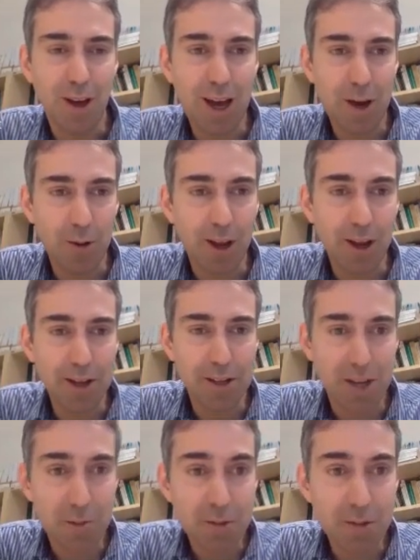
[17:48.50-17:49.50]
outlined a
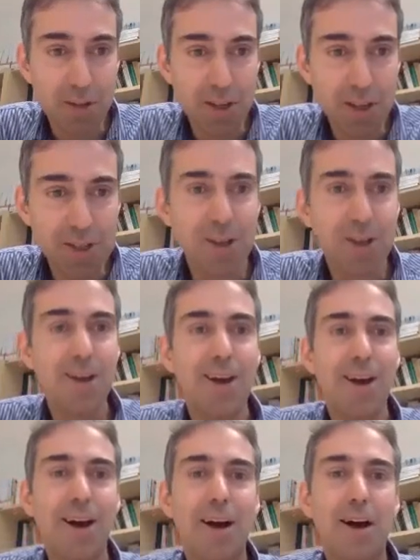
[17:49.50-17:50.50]
number of these,
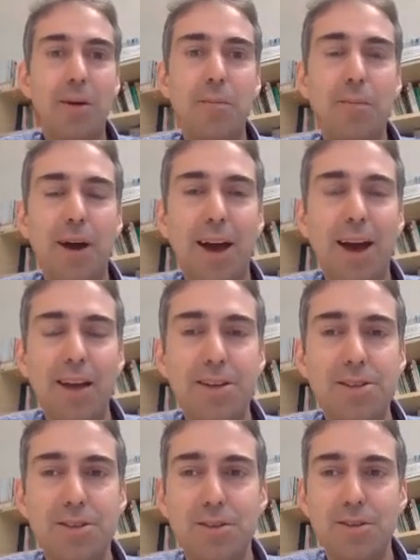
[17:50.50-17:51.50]

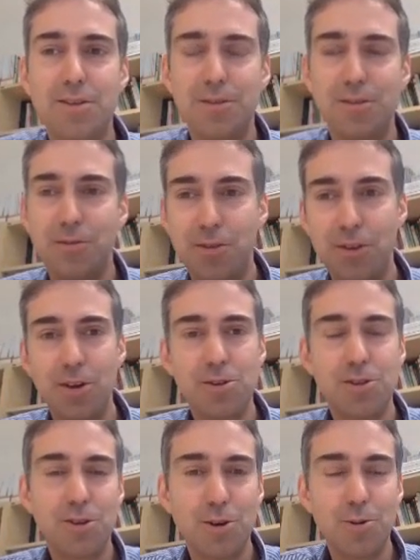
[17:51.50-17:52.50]
and for
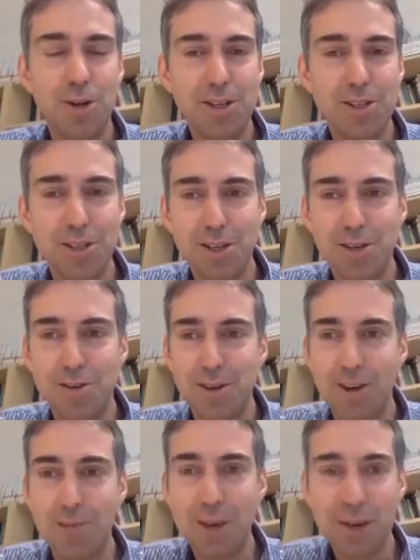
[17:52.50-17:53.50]
those who are listening
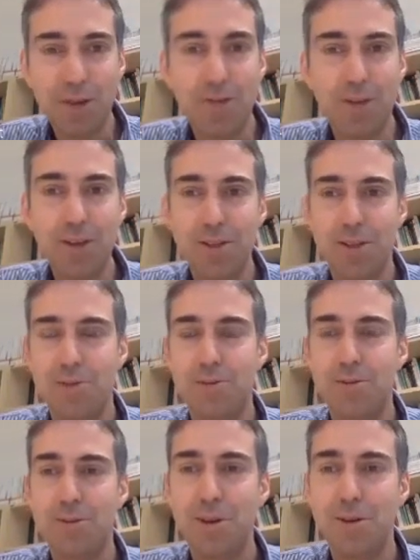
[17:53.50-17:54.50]
back on this, I
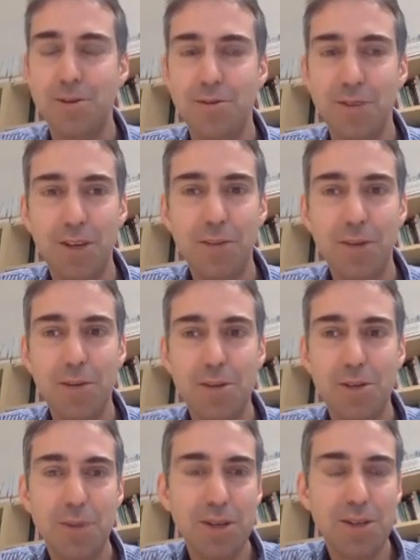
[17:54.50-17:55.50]
would invite you maybe to
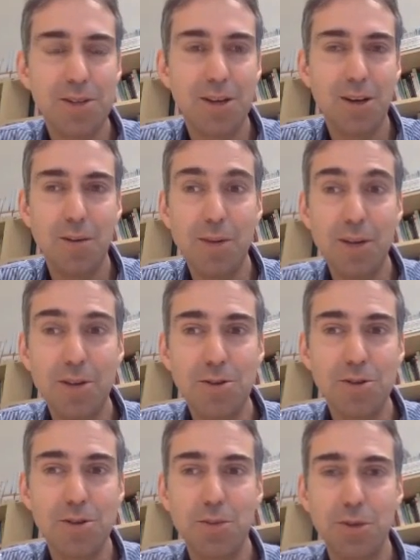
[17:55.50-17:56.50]
spend a minute or
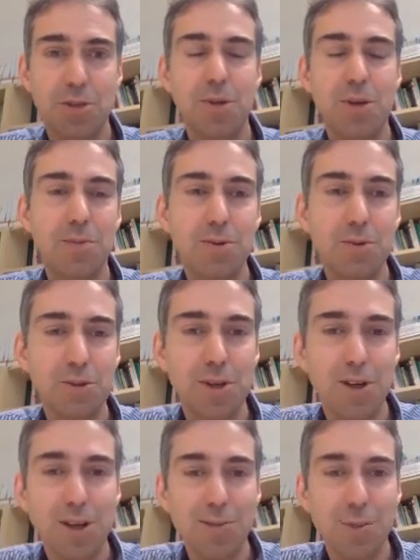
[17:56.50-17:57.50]
two, possibly pause
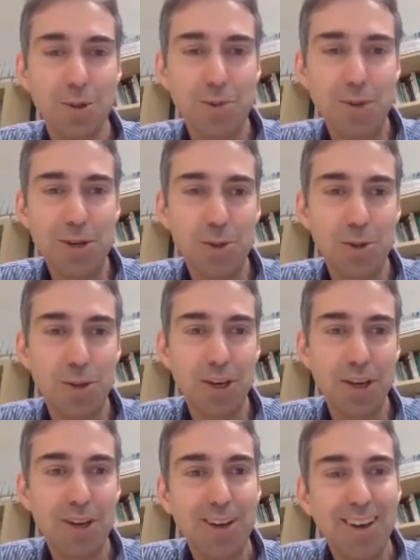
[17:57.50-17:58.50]
me
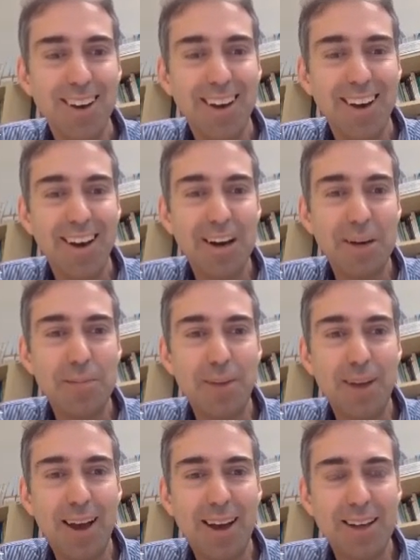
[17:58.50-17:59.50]
talking,
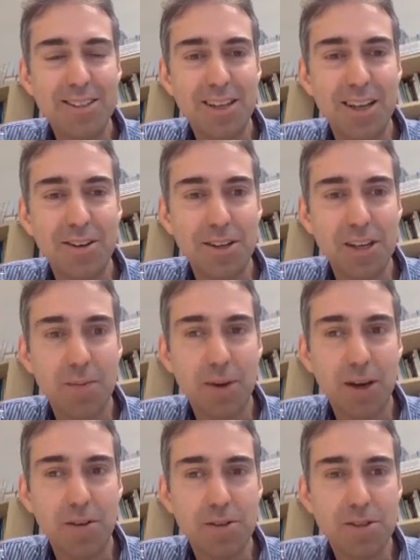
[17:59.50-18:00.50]
and think
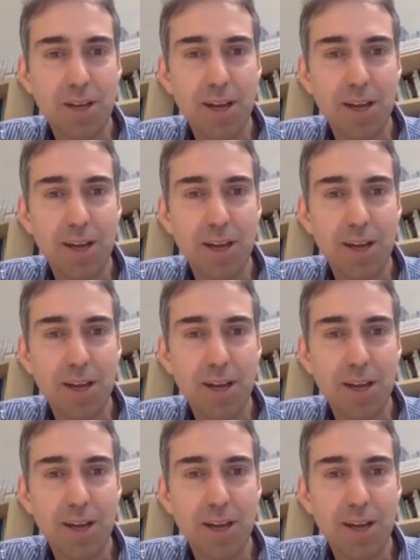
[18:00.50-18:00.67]
about